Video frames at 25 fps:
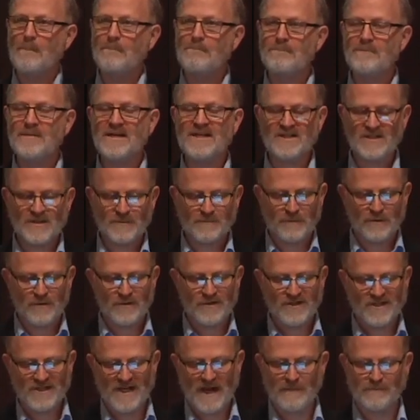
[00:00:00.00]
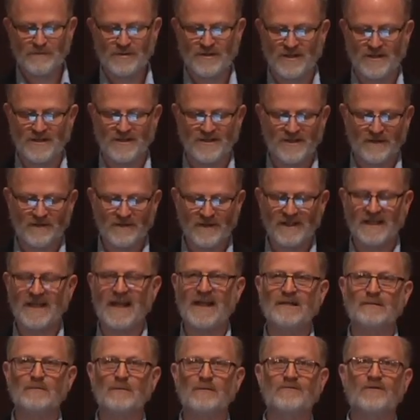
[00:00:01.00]
misperceptions of the
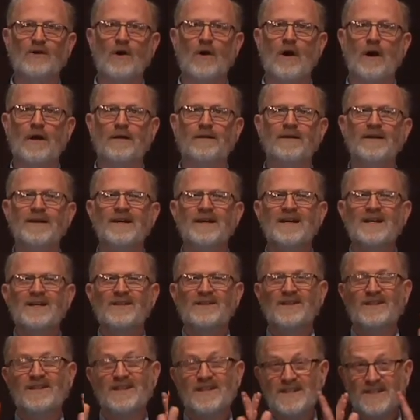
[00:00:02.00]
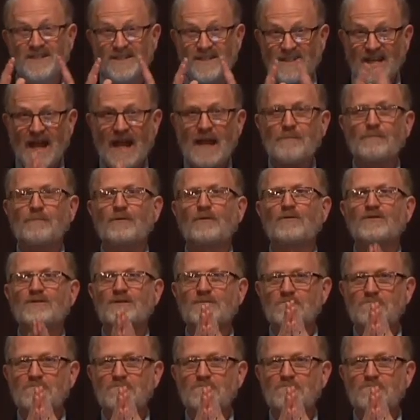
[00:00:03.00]
kingdom of God. The disciples